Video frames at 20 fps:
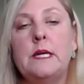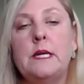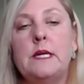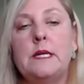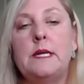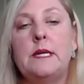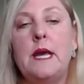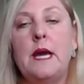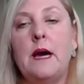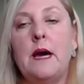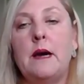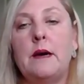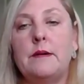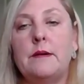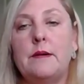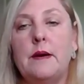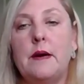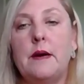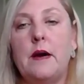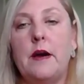Mm-hmm.
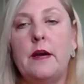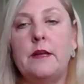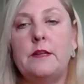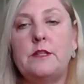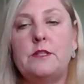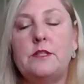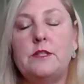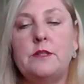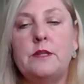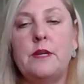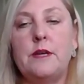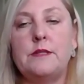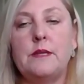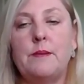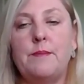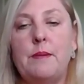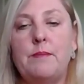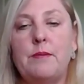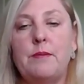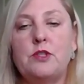Now, I do know some people